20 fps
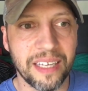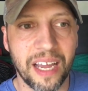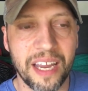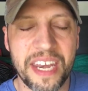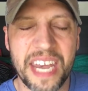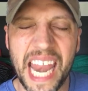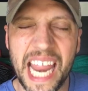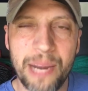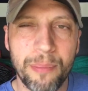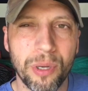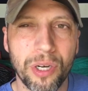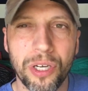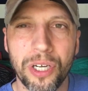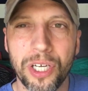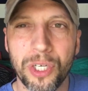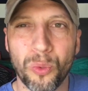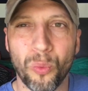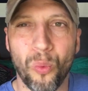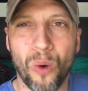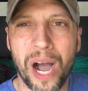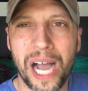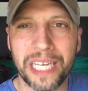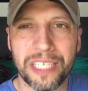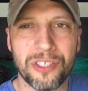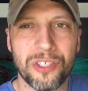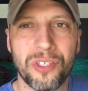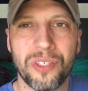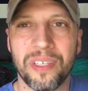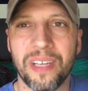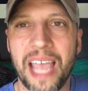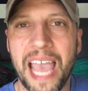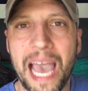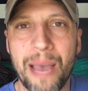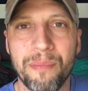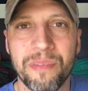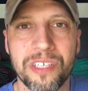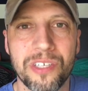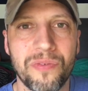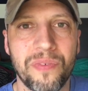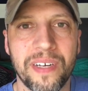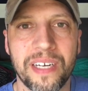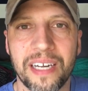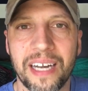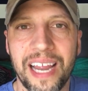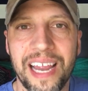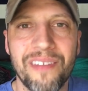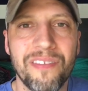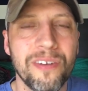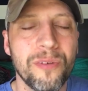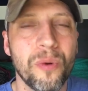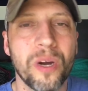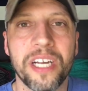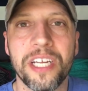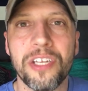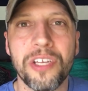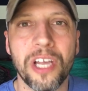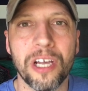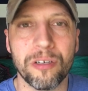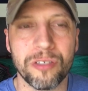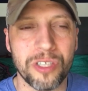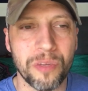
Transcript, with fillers: a neighborhood watch atmosphere everywhere you go.